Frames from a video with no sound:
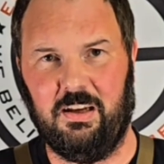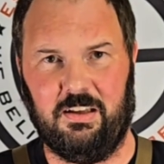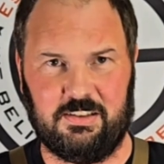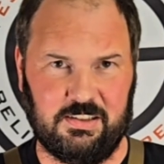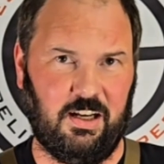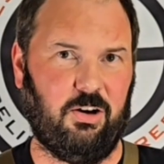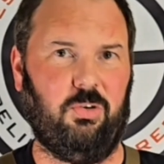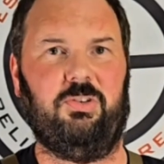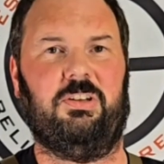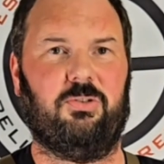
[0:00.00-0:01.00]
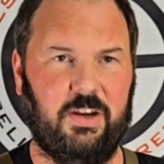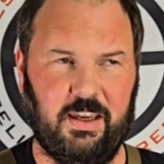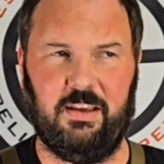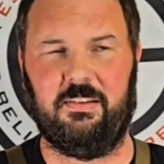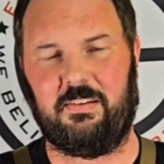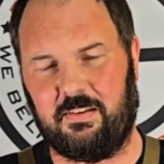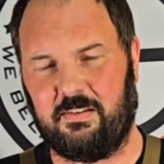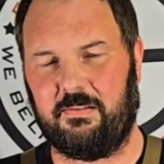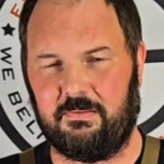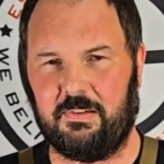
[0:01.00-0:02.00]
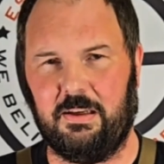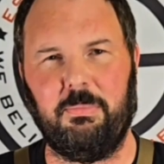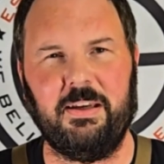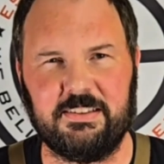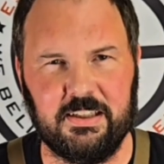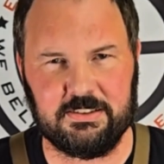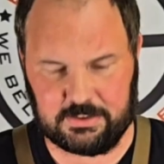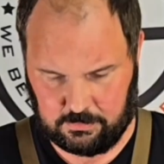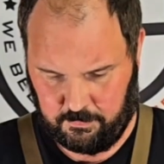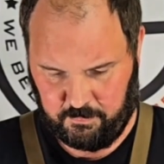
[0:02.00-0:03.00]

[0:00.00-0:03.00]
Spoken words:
it snows, it rains. It makes sense.